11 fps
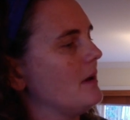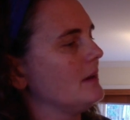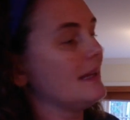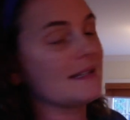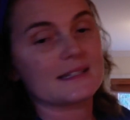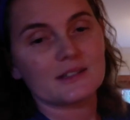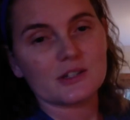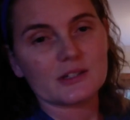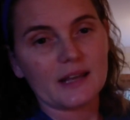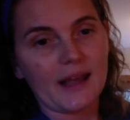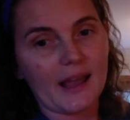Let's
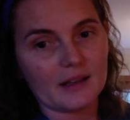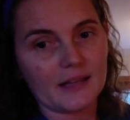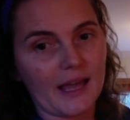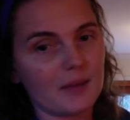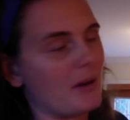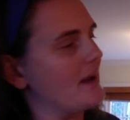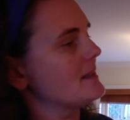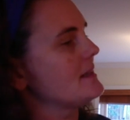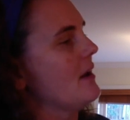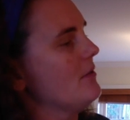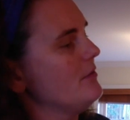just get angle A by
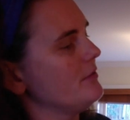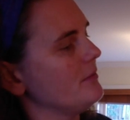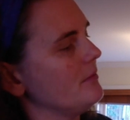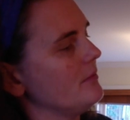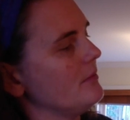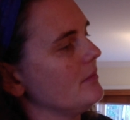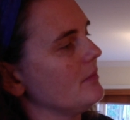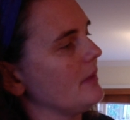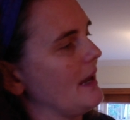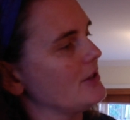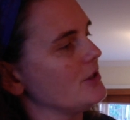itself.
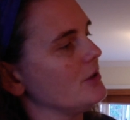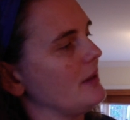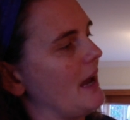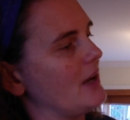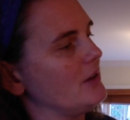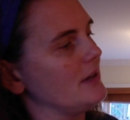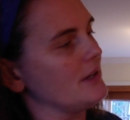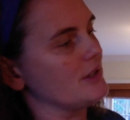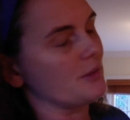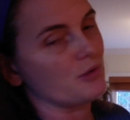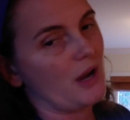And to do that, you'd need
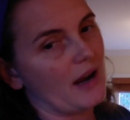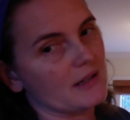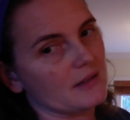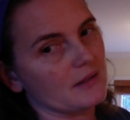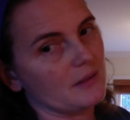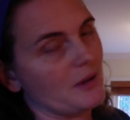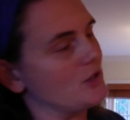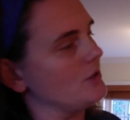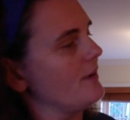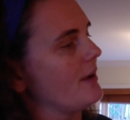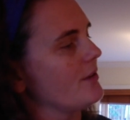to subtract the
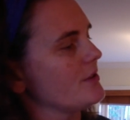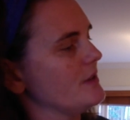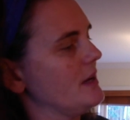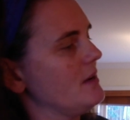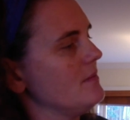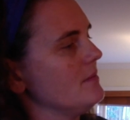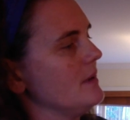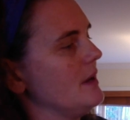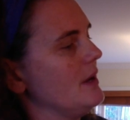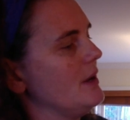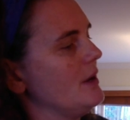measure of angle C.
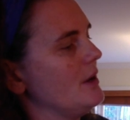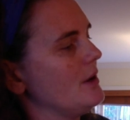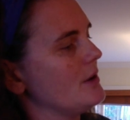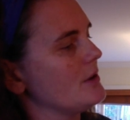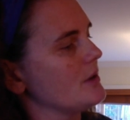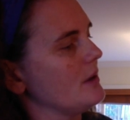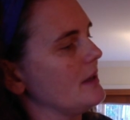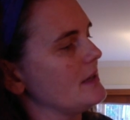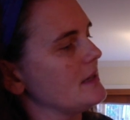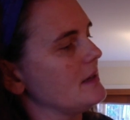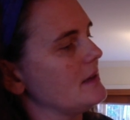So
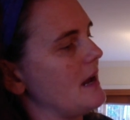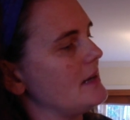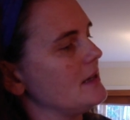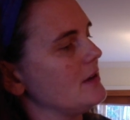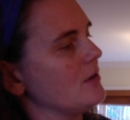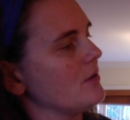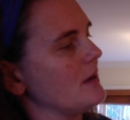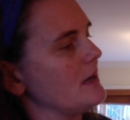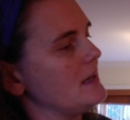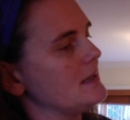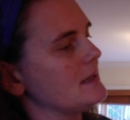let's see, 90
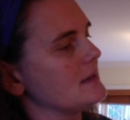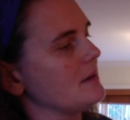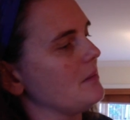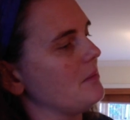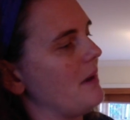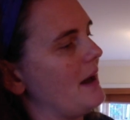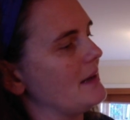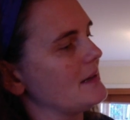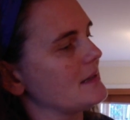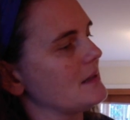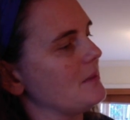degrees
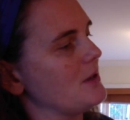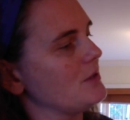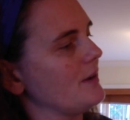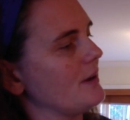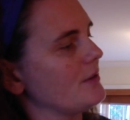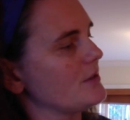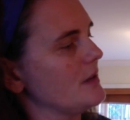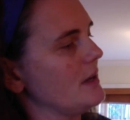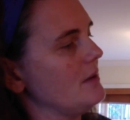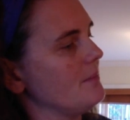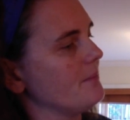minus the measure of angle
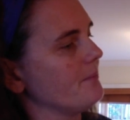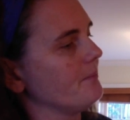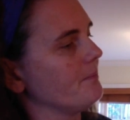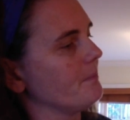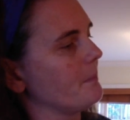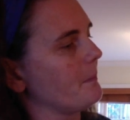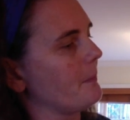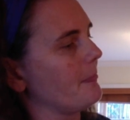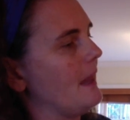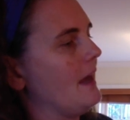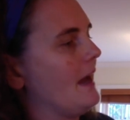C.
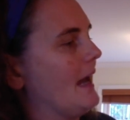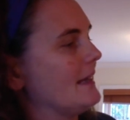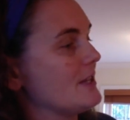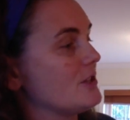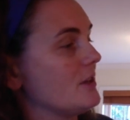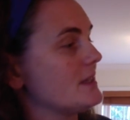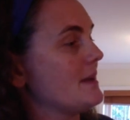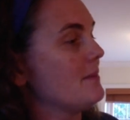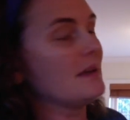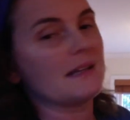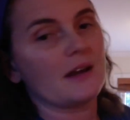And let's do the
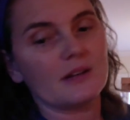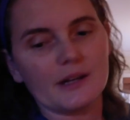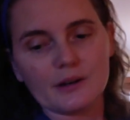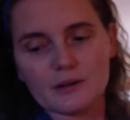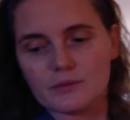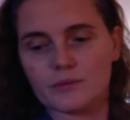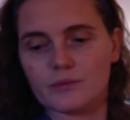same thing down here.